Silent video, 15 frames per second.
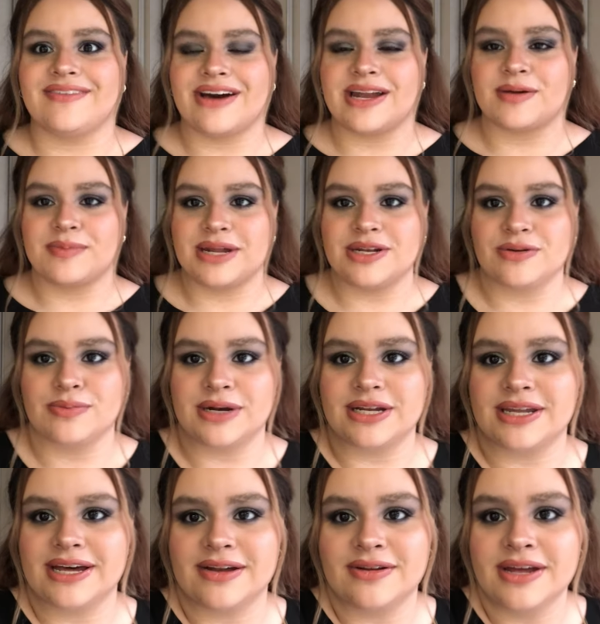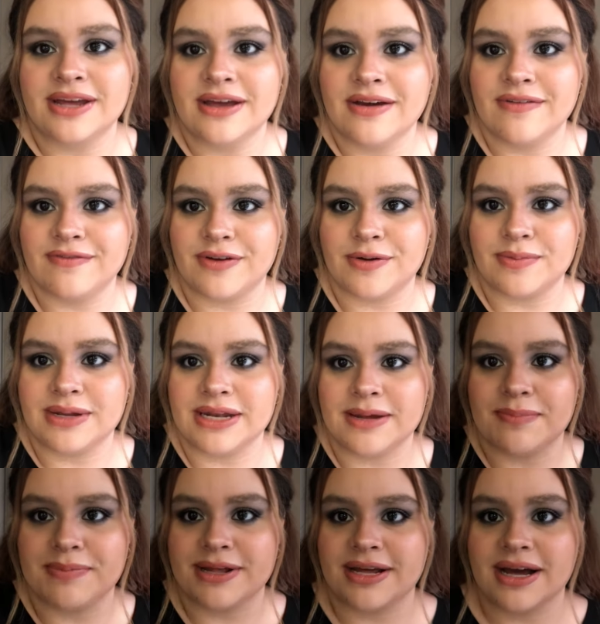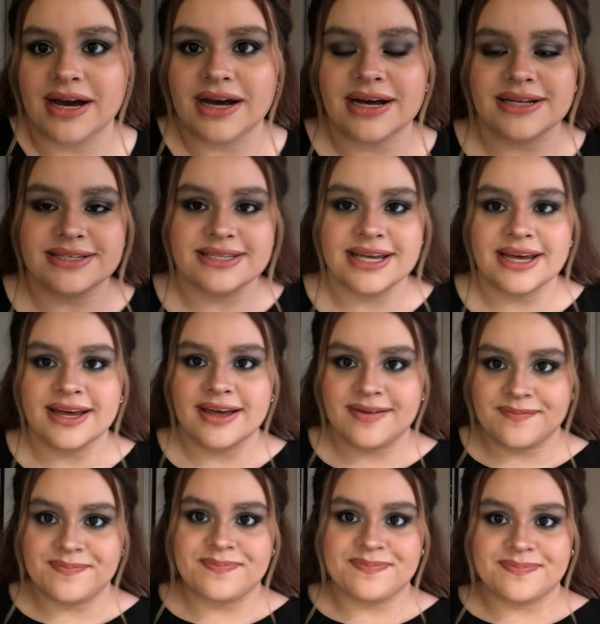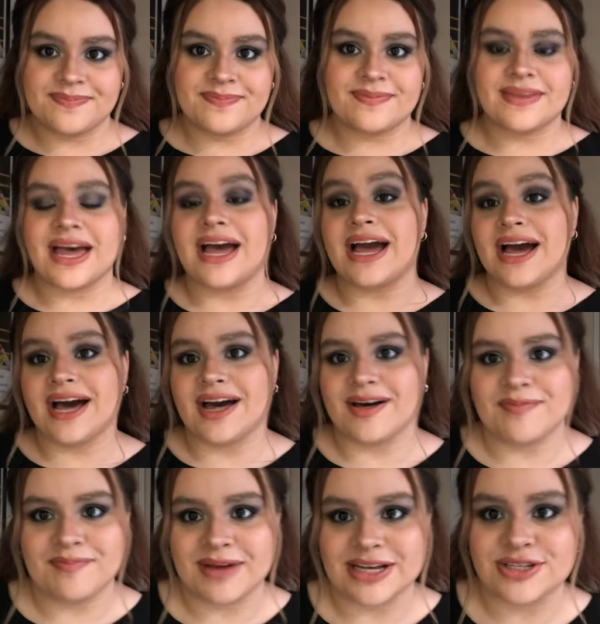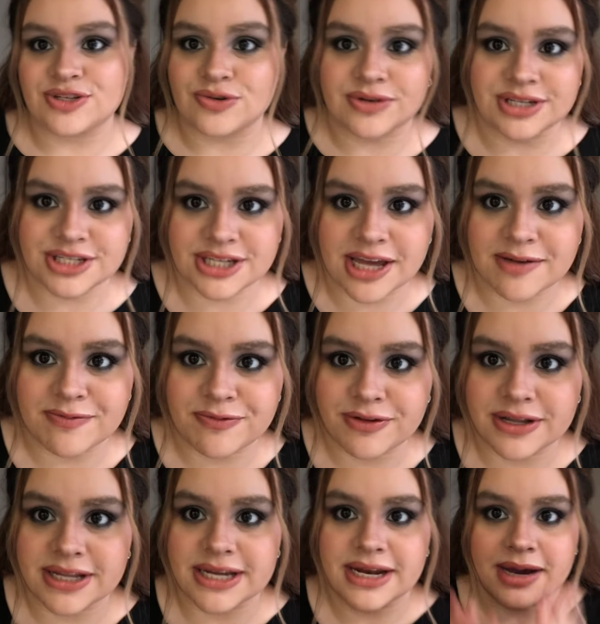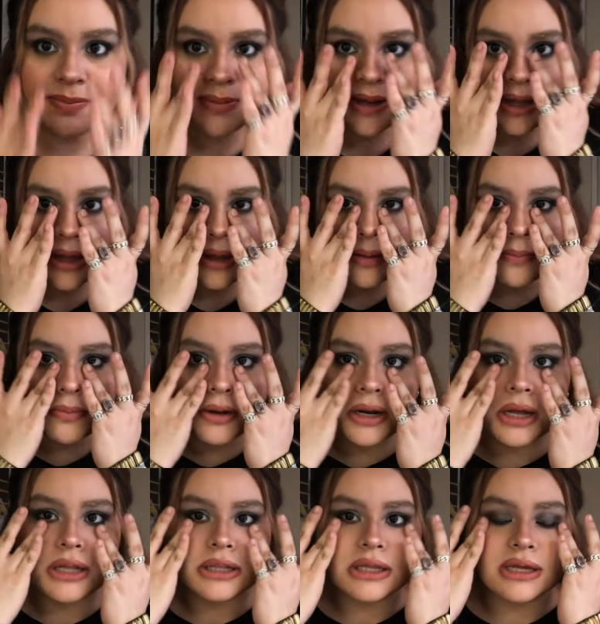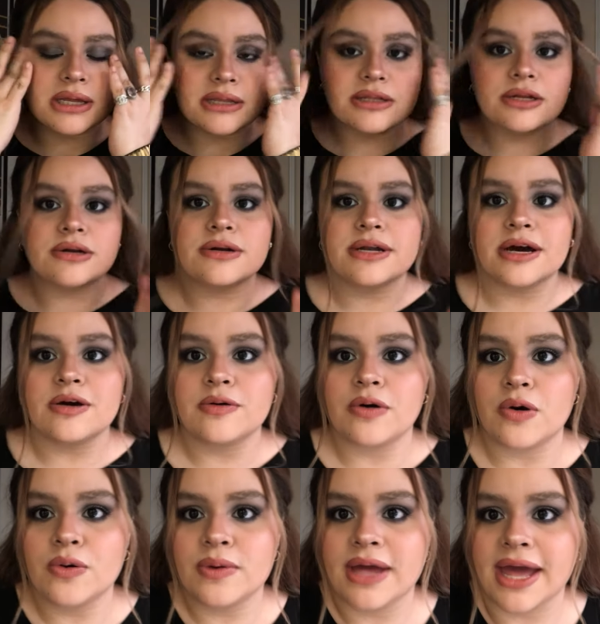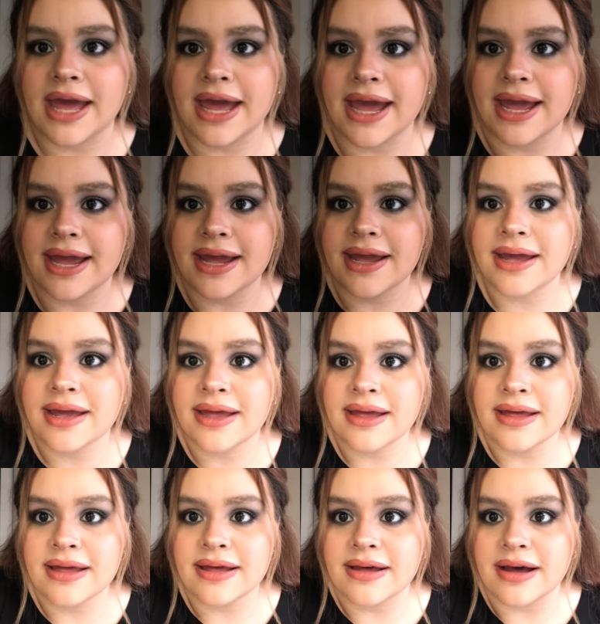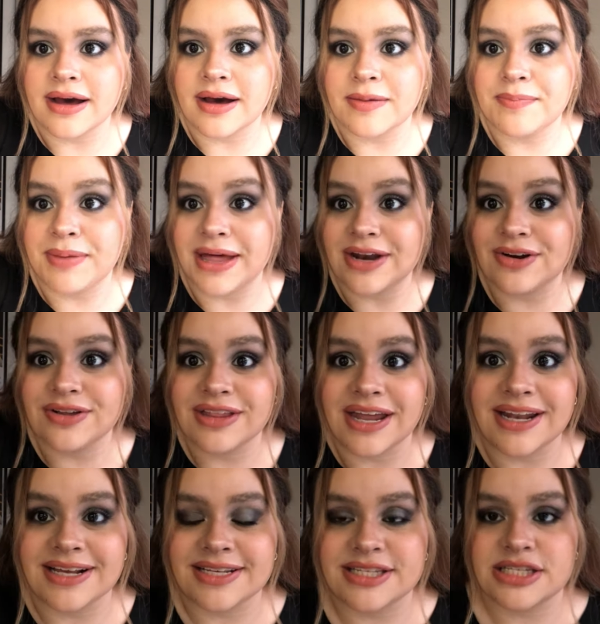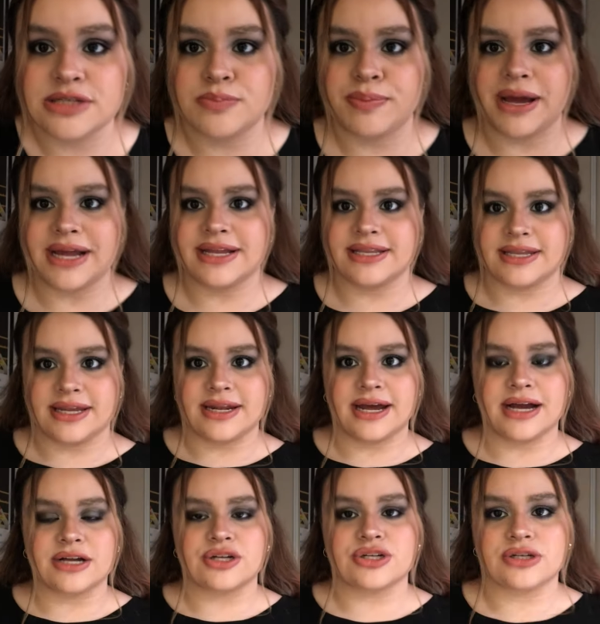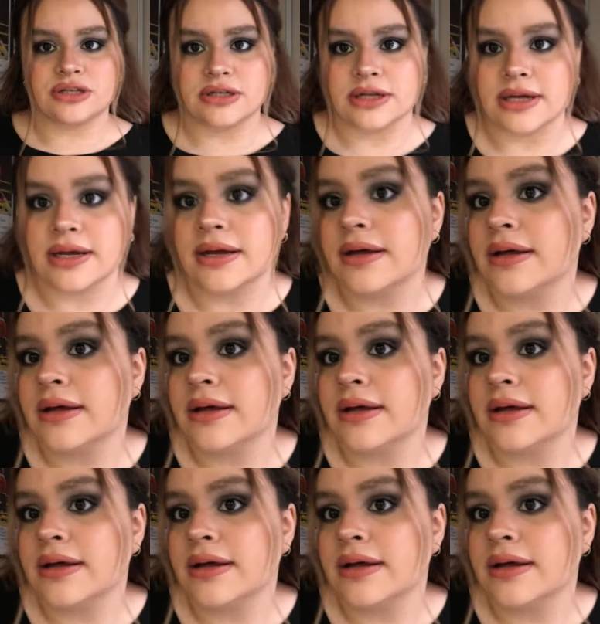of had a mental breakdown filming it because my storage kept filling up, but I think it turned out okay. Better than expected, actually.